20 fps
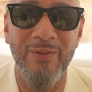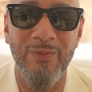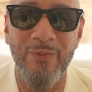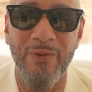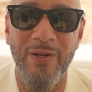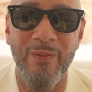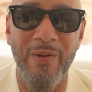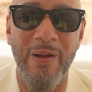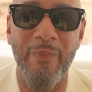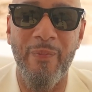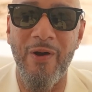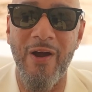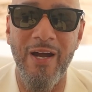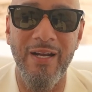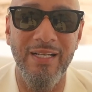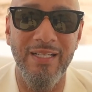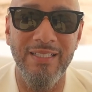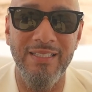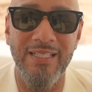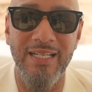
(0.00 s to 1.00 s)
one of my
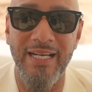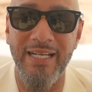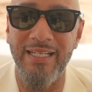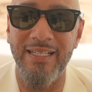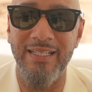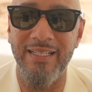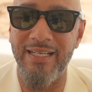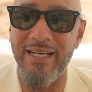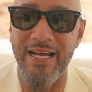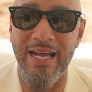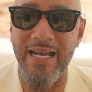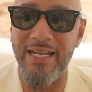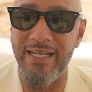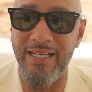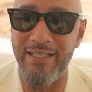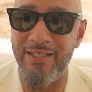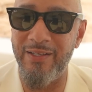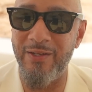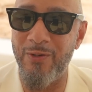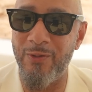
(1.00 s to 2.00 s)
partners, like, I
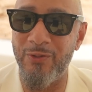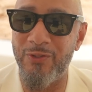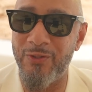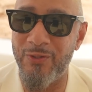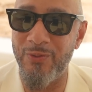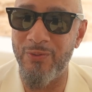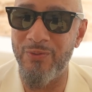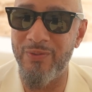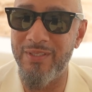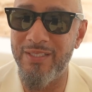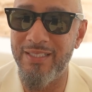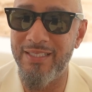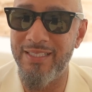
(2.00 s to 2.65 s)
need to go to school.